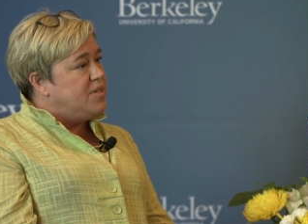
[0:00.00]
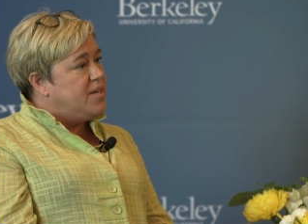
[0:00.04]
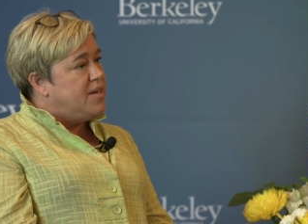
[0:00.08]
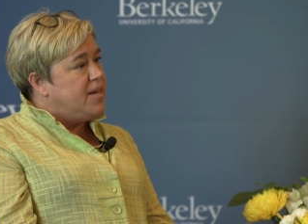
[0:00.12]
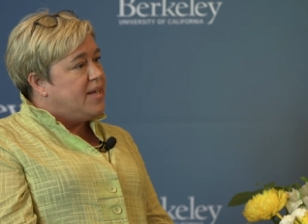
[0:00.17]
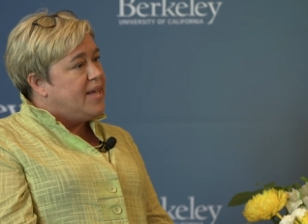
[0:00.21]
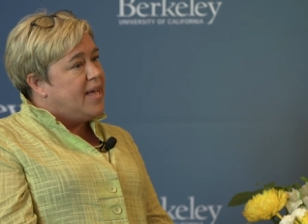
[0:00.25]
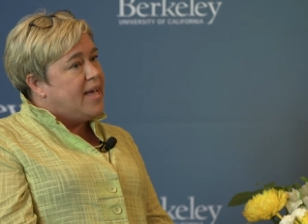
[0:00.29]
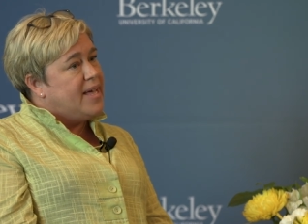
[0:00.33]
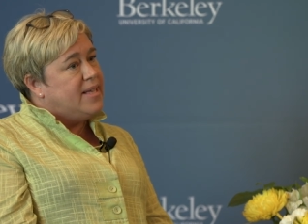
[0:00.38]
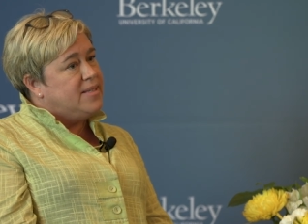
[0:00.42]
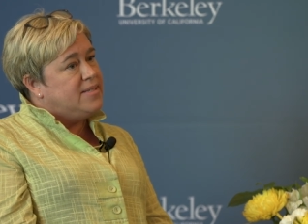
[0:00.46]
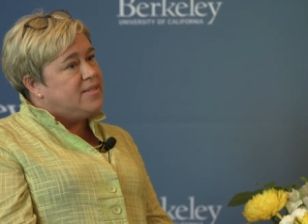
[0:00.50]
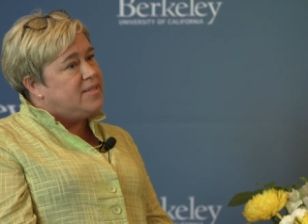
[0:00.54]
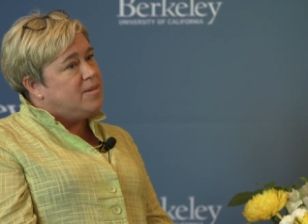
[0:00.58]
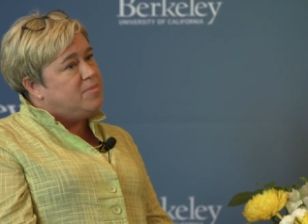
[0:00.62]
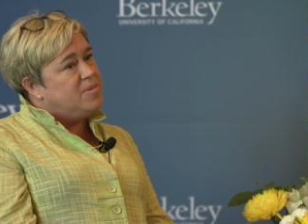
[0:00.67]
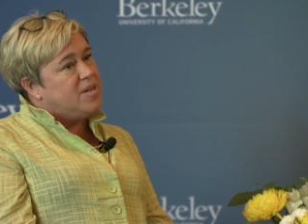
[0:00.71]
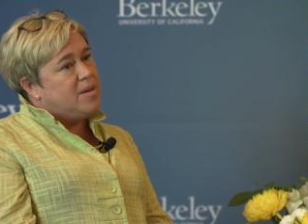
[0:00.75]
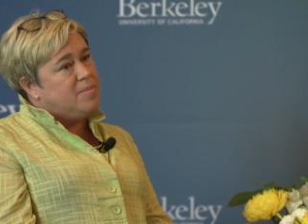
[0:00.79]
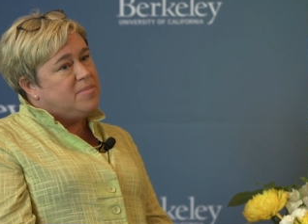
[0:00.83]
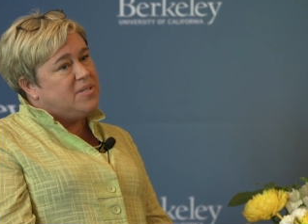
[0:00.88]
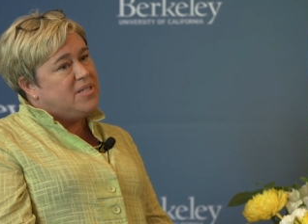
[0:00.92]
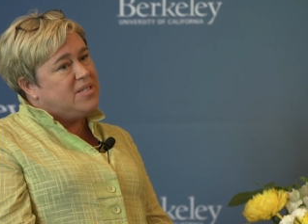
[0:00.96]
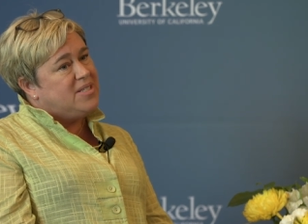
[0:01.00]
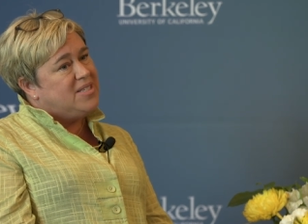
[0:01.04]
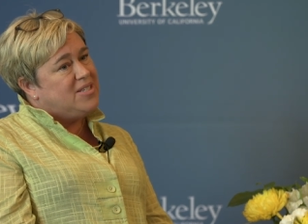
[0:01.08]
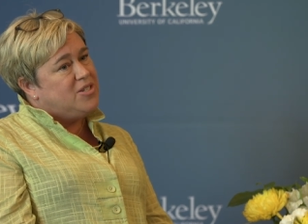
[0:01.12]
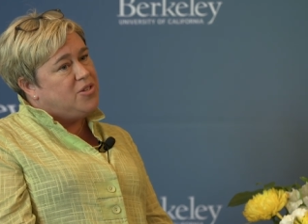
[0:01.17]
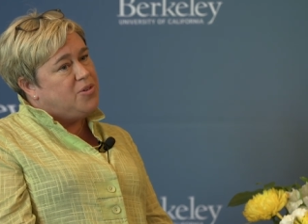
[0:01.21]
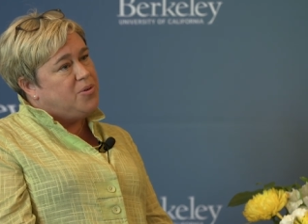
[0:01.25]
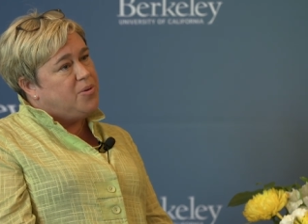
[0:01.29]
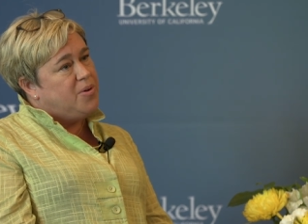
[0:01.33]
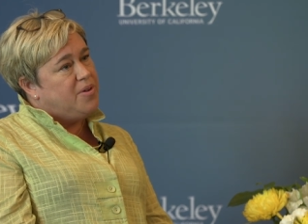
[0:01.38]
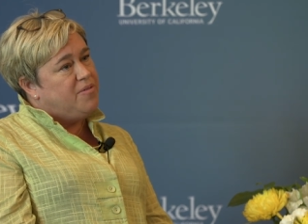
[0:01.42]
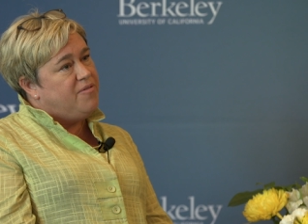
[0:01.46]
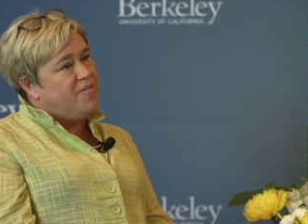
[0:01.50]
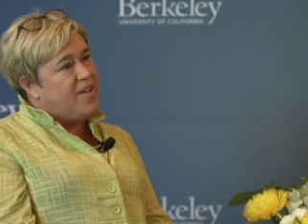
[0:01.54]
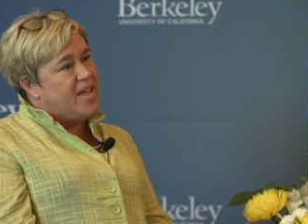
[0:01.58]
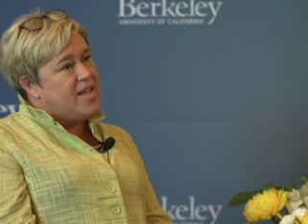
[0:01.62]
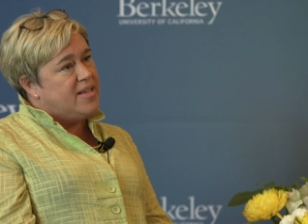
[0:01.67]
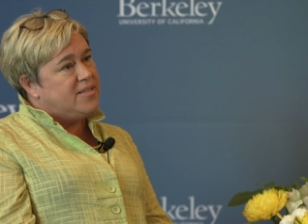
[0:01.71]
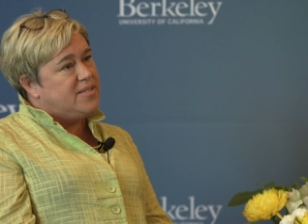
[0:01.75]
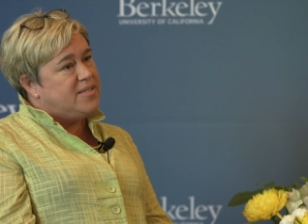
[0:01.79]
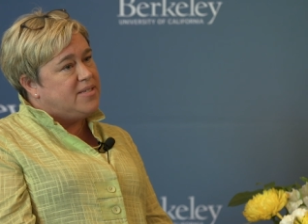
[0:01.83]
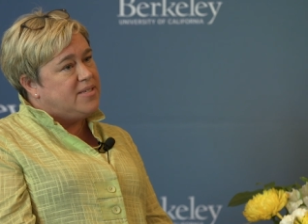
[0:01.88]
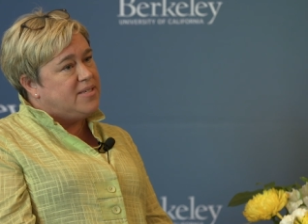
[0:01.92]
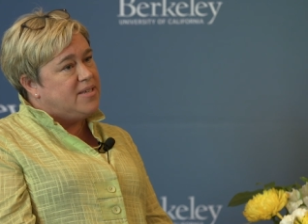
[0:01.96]
And again, sometimes it's to
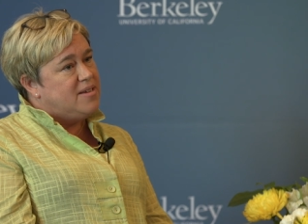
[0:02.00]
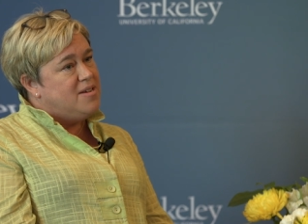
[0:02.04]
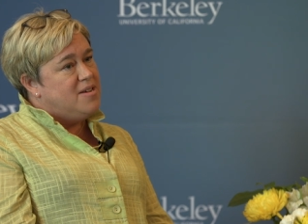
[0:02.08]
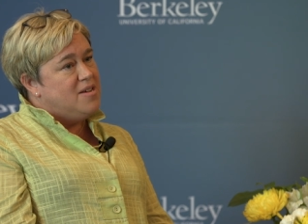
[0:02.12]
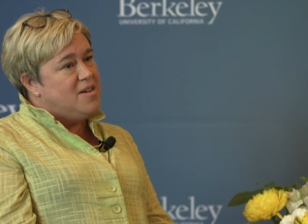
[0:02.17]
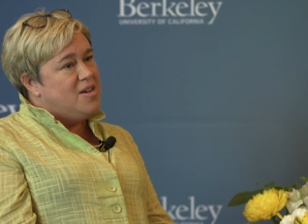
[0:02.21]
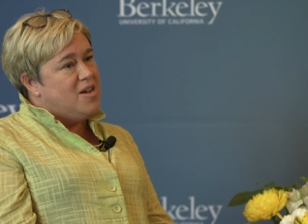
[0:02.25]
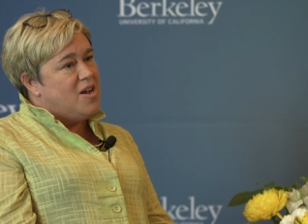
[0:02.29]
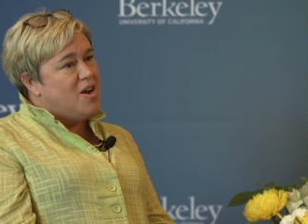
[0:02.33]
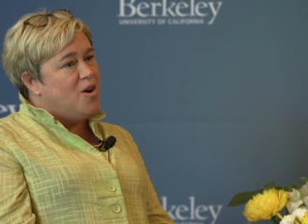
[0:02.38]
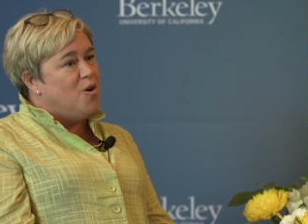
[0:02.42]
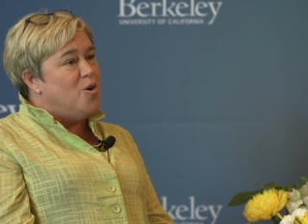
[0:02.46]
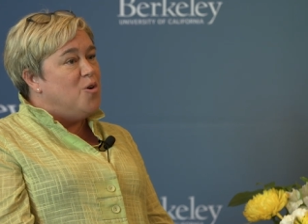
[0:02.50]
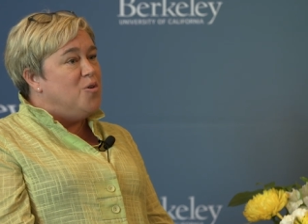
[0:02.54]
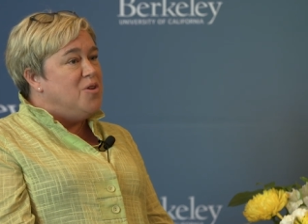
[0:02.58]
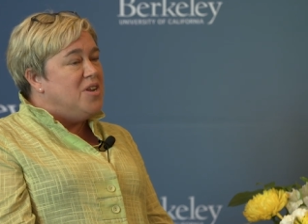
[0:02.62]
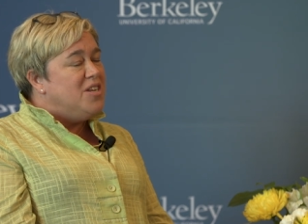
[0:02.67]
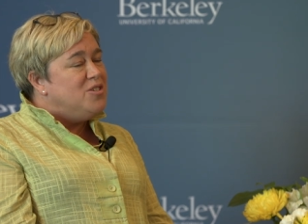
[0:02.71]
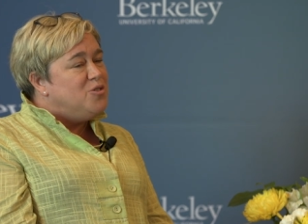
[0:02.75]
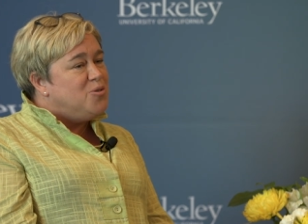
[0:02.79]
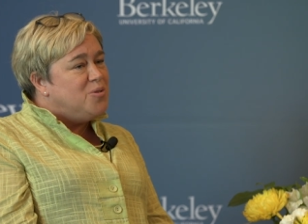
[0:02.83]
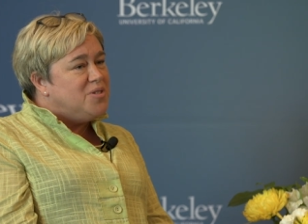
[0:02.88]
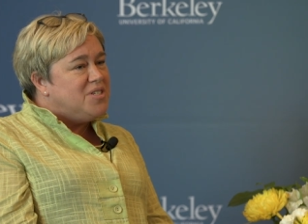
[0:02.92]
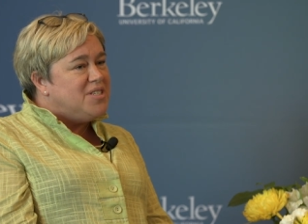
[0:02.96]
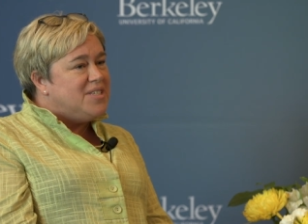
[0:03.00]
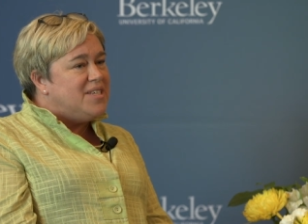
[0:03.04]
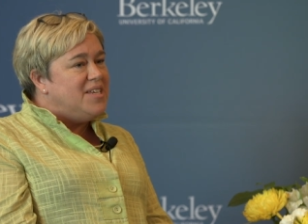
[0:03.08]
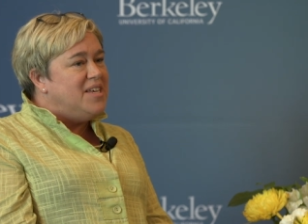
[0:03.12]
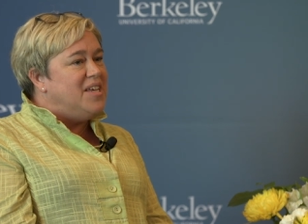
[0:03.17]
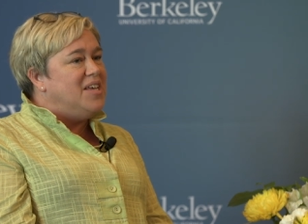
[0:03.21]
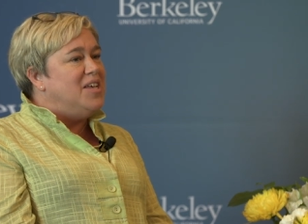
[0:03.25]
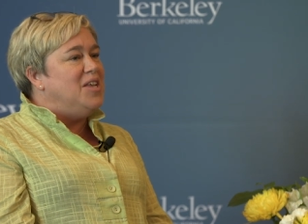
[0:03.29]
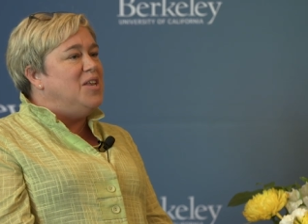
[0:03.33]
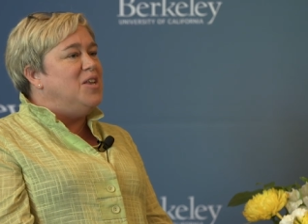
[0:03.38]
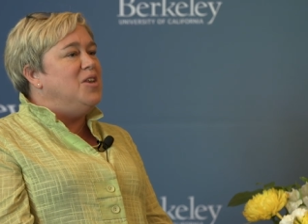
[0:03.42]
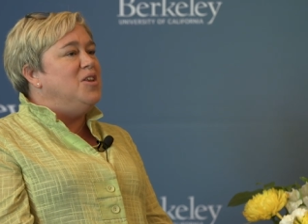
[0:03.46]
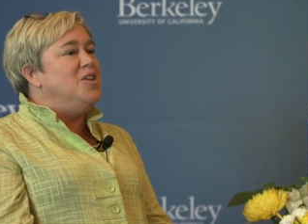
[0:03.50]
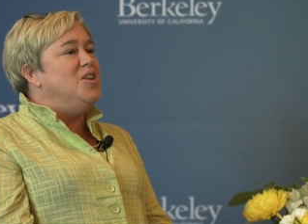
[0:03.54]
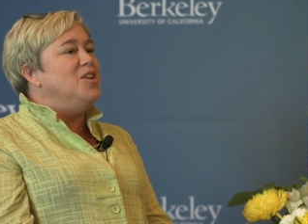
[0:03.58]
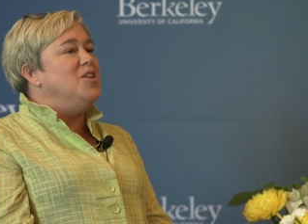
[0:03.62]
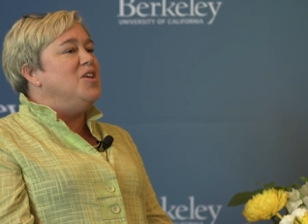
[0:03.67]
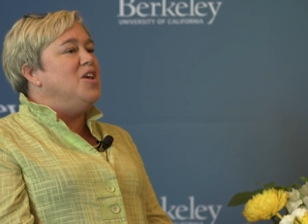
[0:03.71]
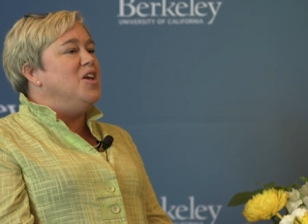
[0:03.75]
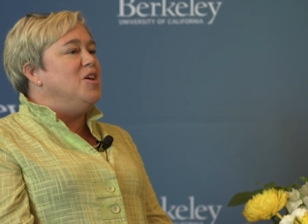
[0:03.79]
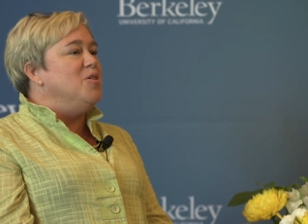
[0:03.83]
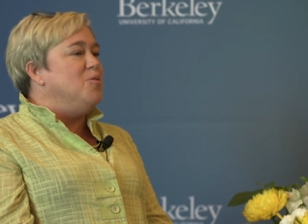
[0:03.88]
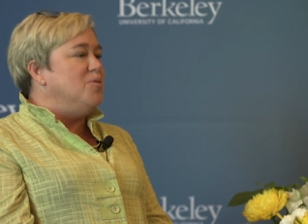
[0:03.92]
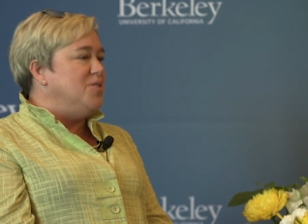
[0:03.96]
advance our own interests in,
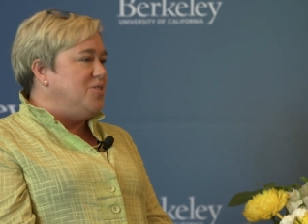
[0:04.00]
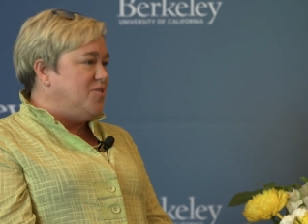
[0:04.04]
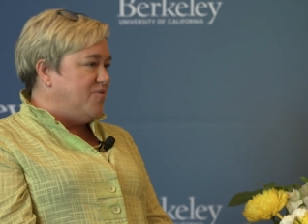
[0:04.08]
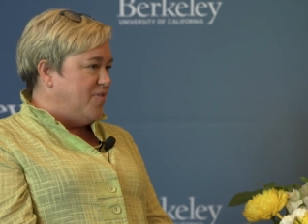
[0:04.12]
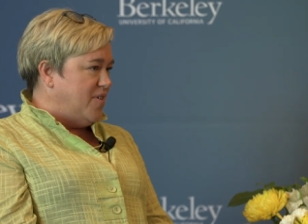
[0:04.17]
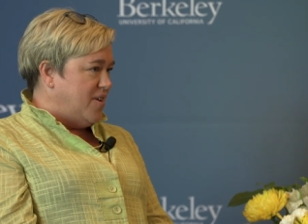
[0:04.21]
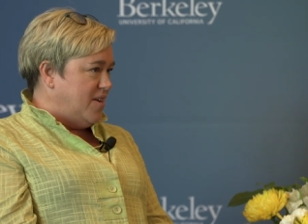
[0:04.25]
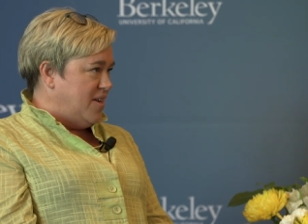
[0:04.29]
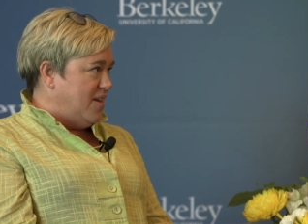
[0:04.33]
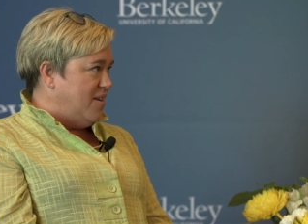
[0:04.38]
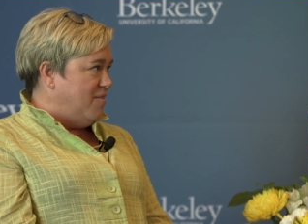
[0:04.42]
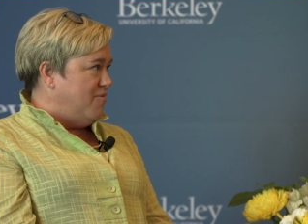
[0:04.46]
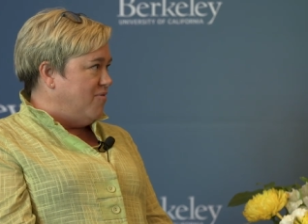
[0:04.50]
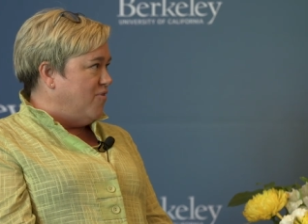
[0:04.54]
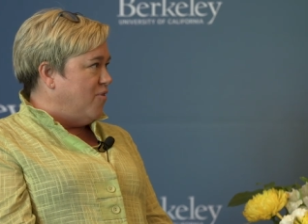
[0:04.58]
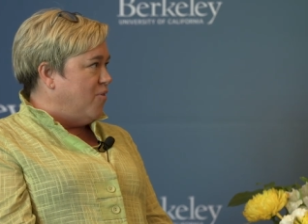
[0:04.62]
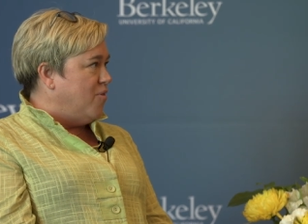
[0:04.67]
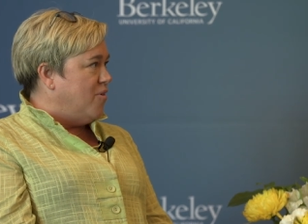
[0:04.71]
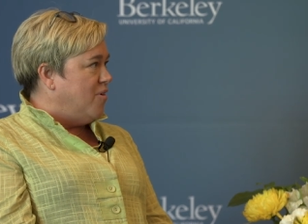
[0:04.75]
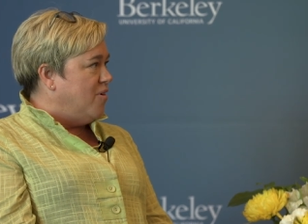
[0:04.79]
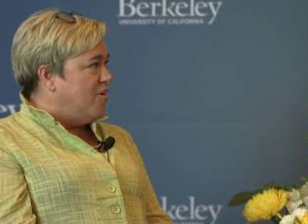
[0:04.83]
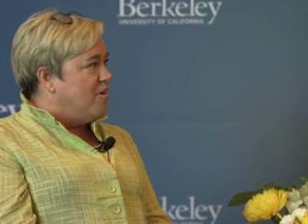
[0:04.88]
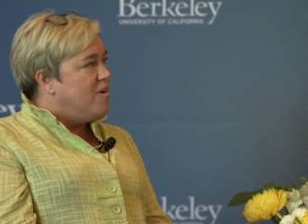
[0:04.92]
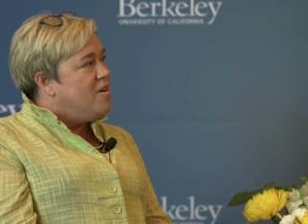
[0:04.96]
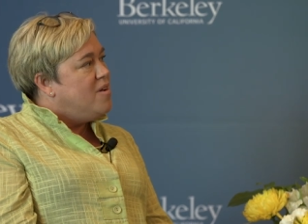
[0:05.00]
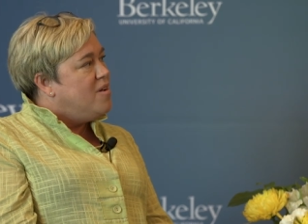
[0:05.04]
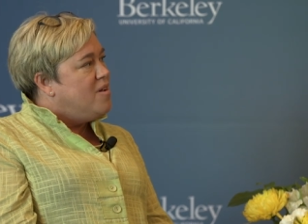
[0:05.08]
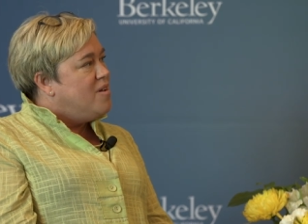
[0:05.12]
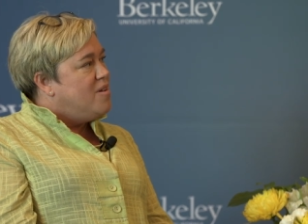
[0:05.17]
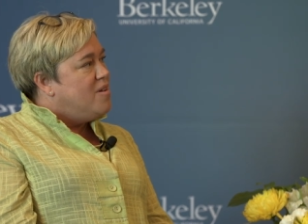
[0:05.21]
increase funding for